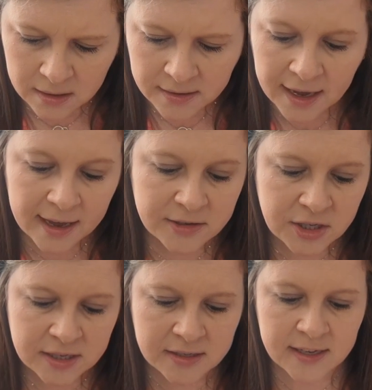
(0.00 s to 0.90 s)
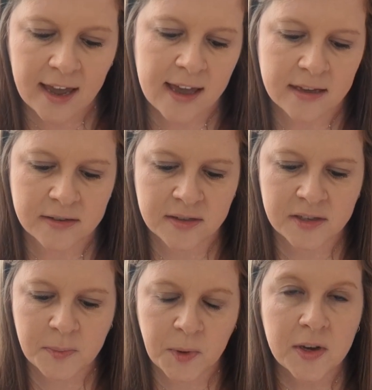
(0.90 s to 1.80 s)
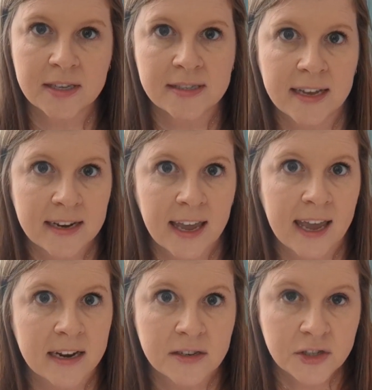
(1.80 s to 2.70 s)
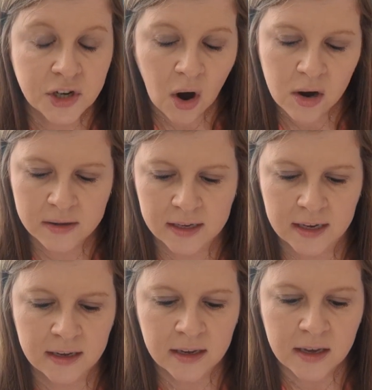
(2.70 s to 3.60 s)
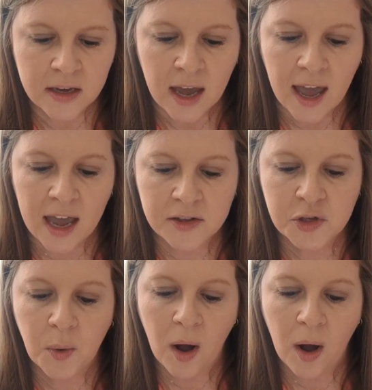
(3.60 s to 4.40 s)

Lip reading: yes, she says this book is dedicated to Charlie and to